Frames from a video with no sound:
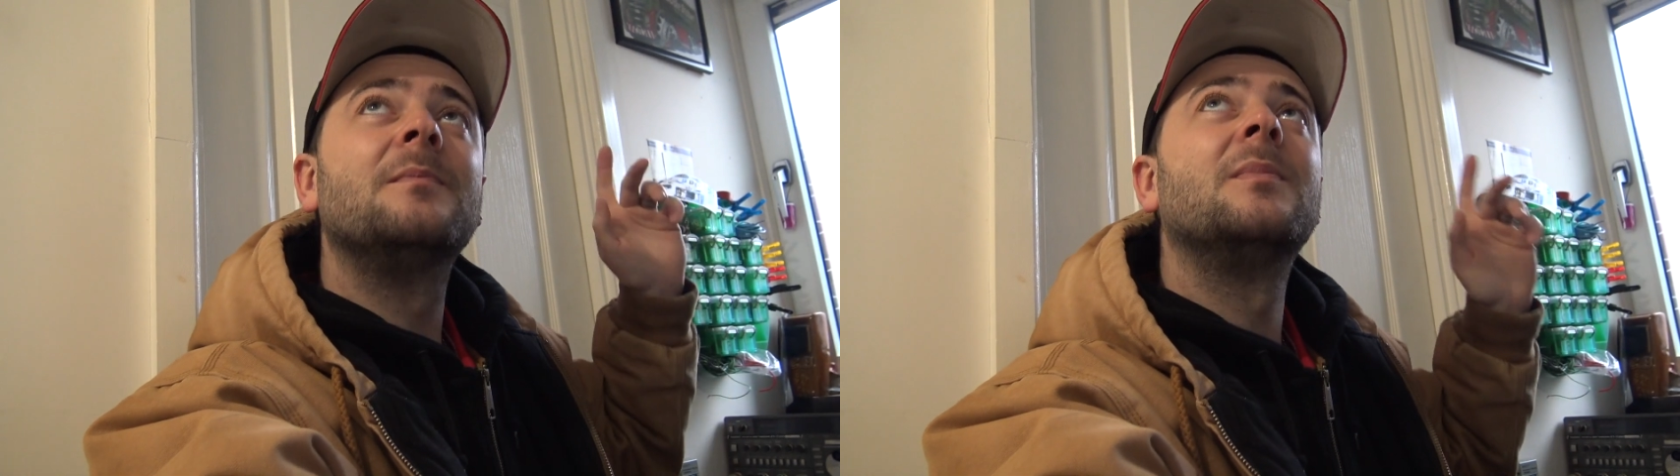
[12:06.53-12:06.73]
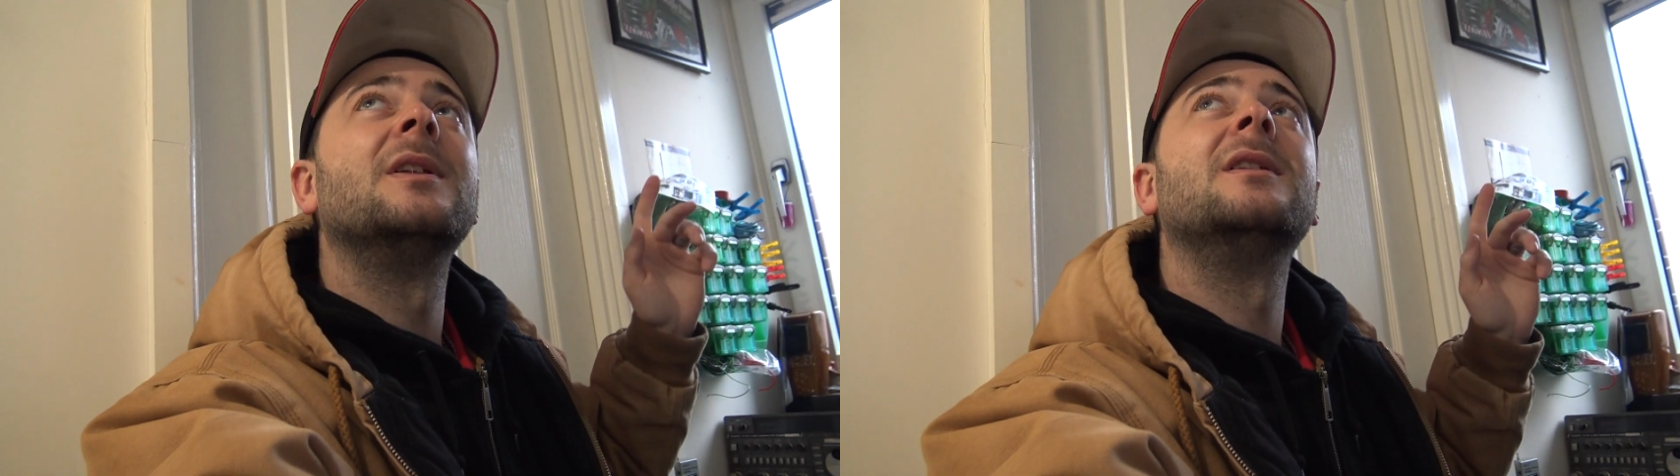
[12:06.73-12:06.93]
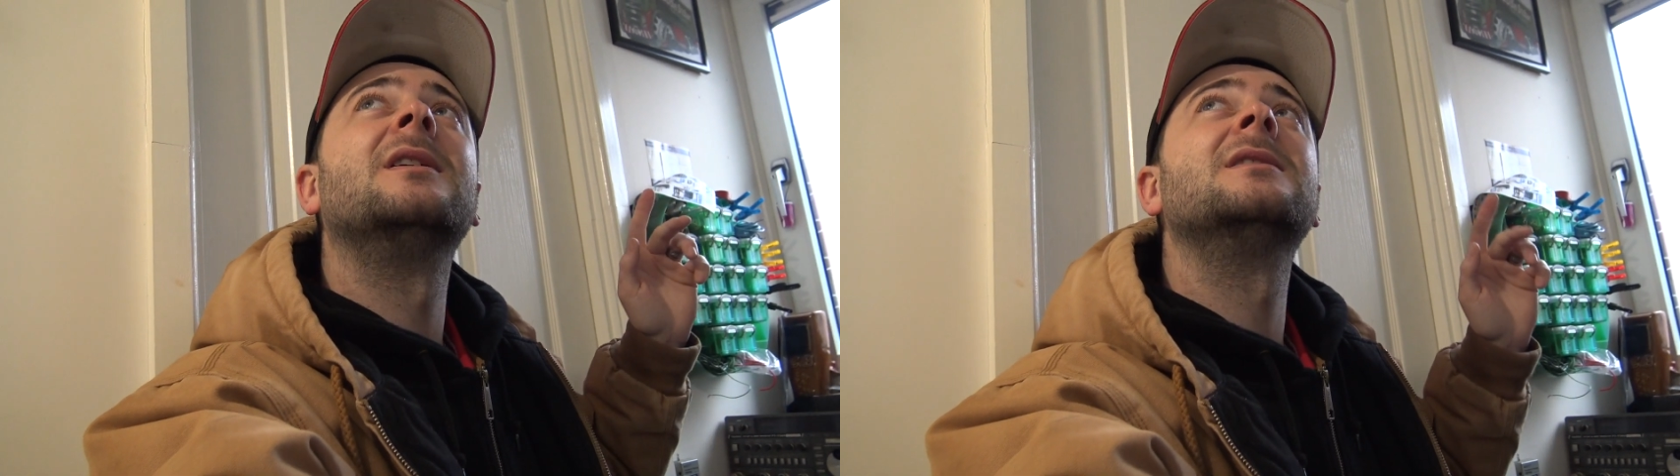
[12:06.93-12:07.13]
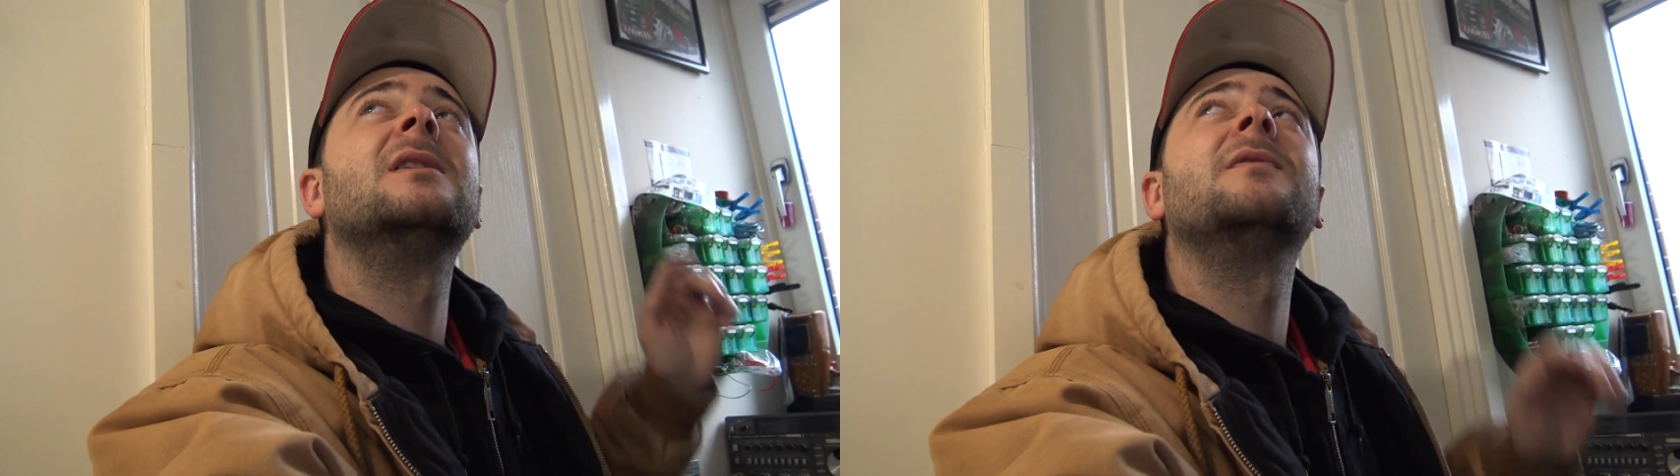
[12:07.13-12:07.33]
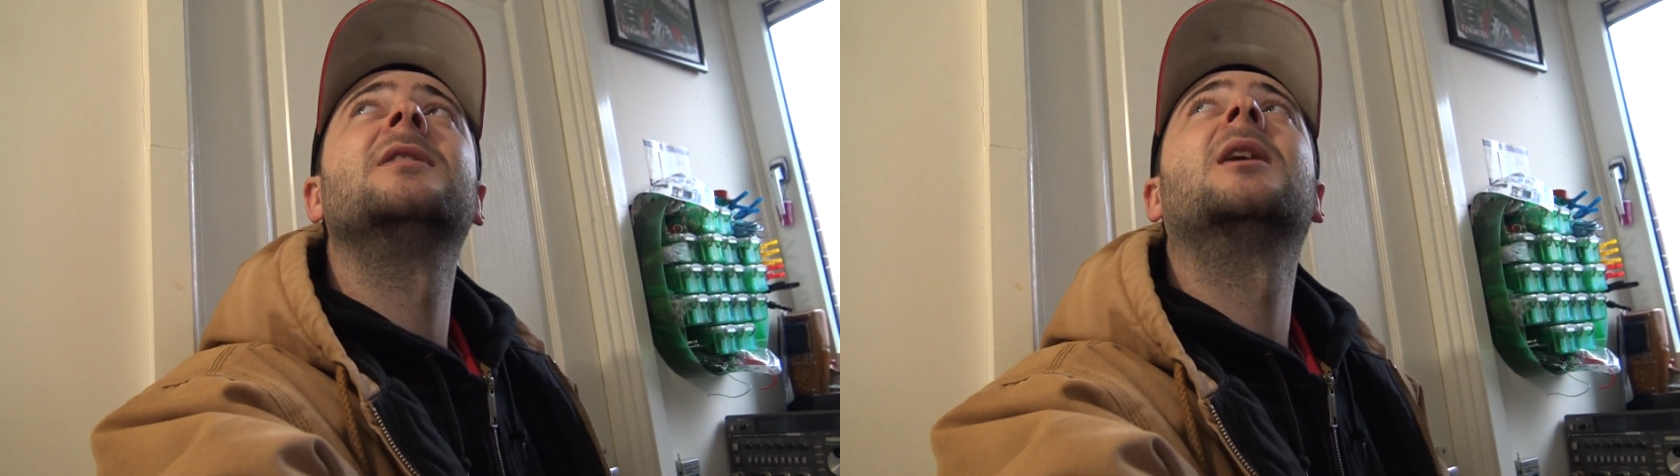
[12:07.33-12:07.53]
but there's
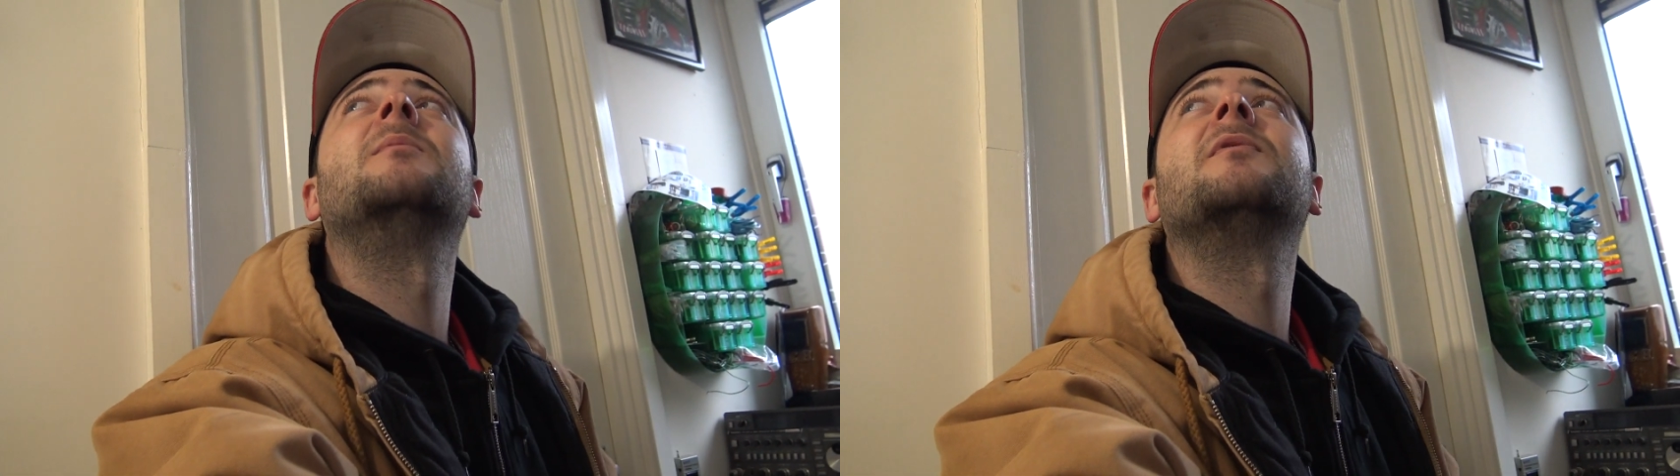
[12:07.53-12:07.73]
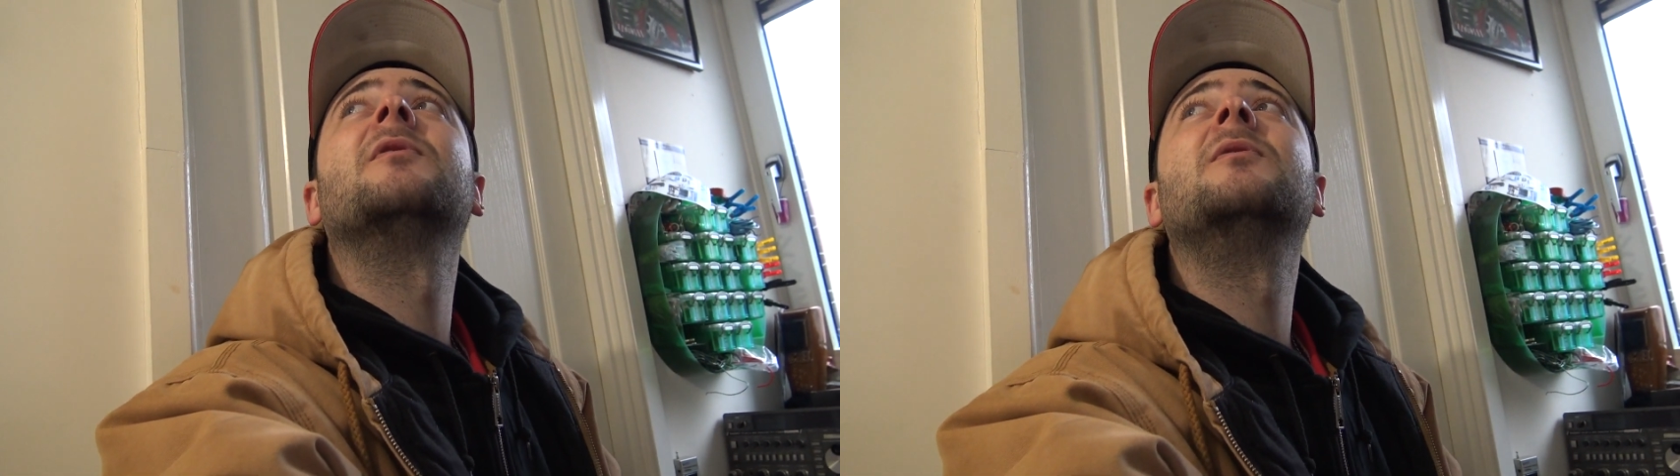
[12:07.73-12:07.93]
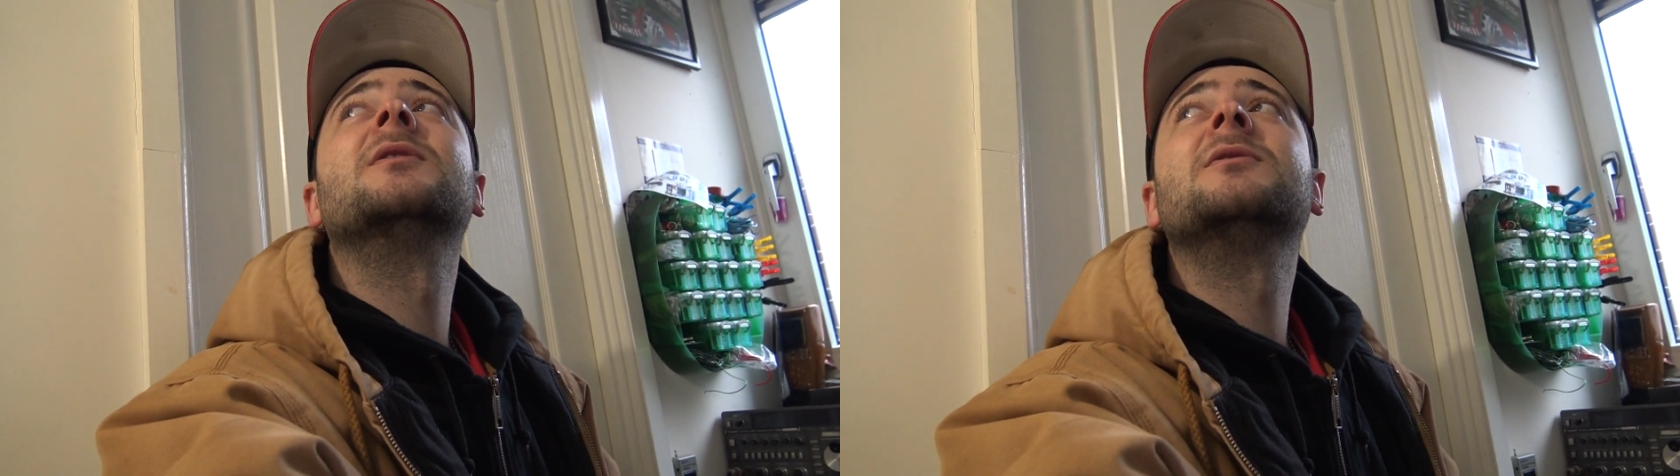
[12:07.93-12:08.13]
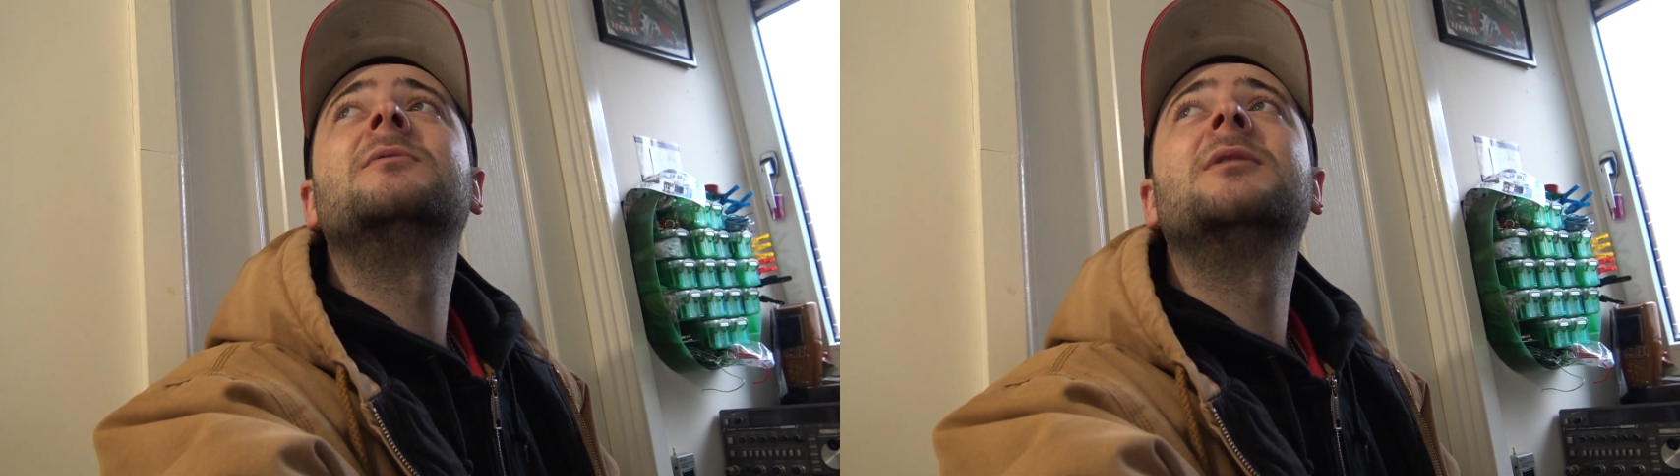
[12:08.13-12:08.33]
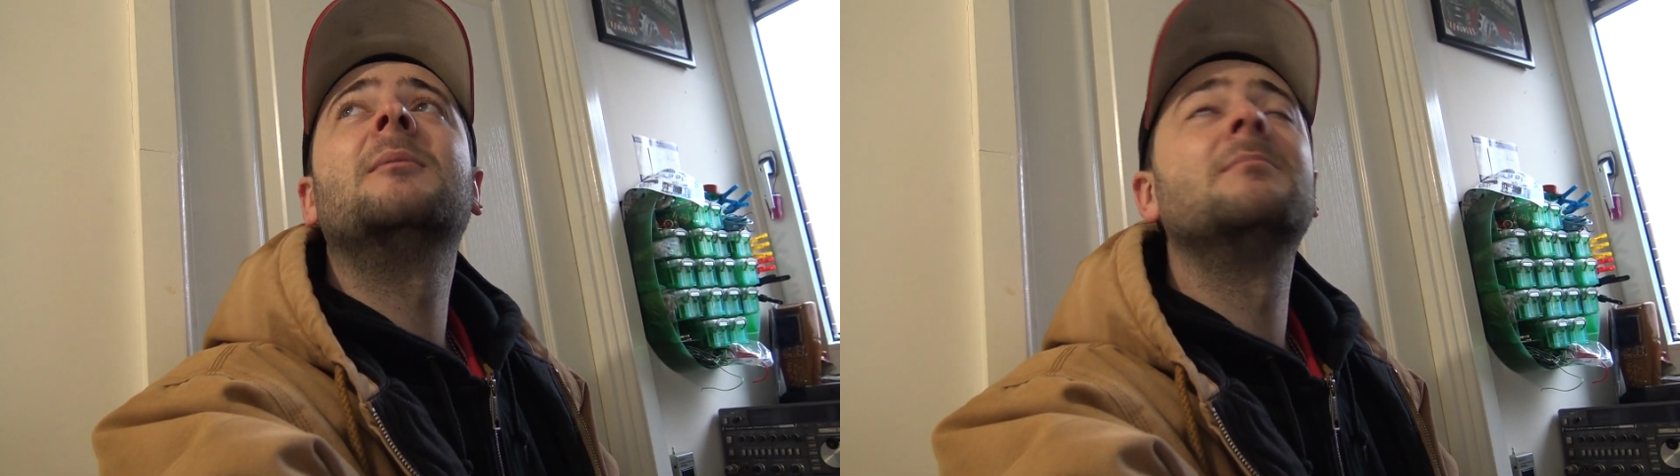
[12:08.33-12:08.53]
nothing come through, there's no
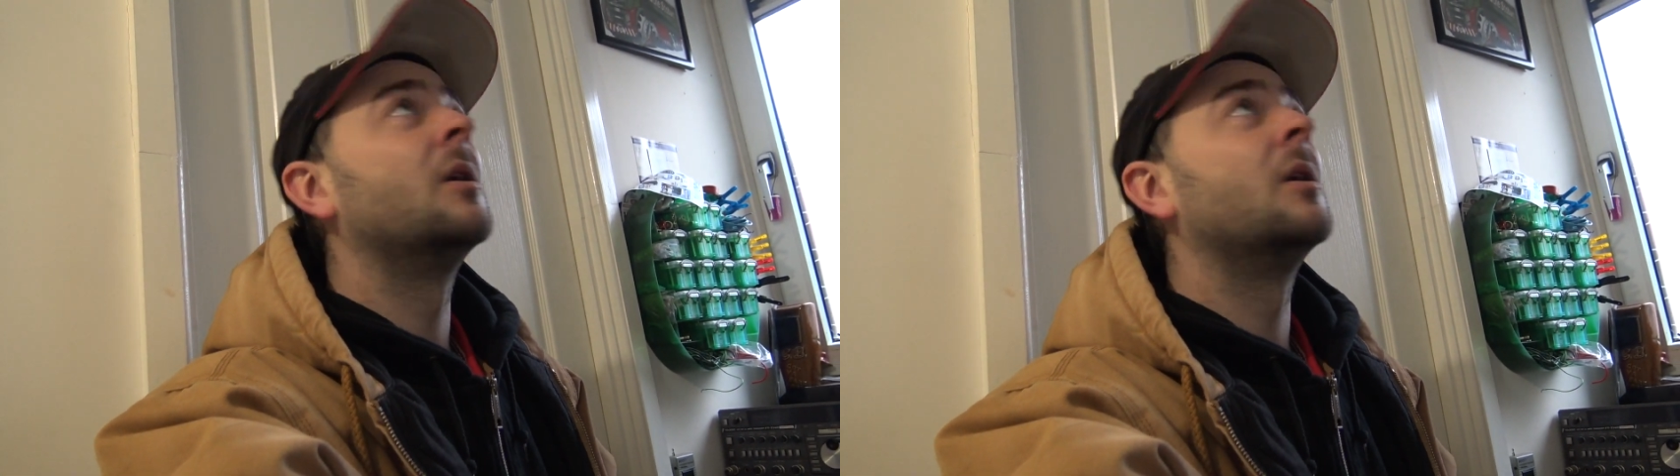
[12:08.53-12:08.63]
damp